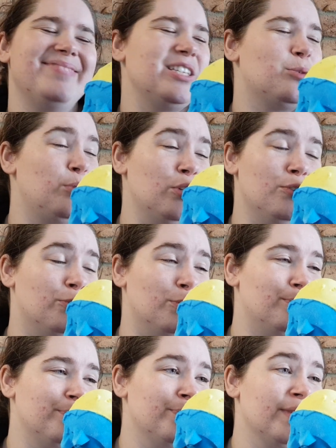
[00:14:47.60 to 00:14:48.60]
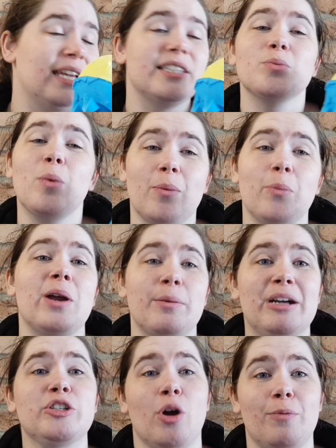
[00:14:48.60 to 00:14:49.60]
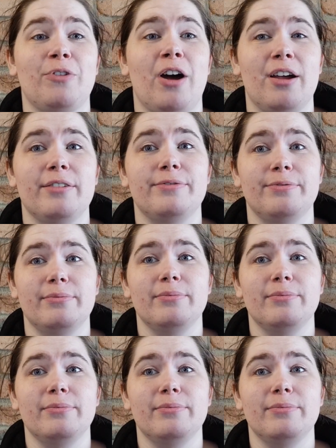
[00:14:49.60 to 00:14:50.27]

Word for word: it's beautiful. It's one of my top five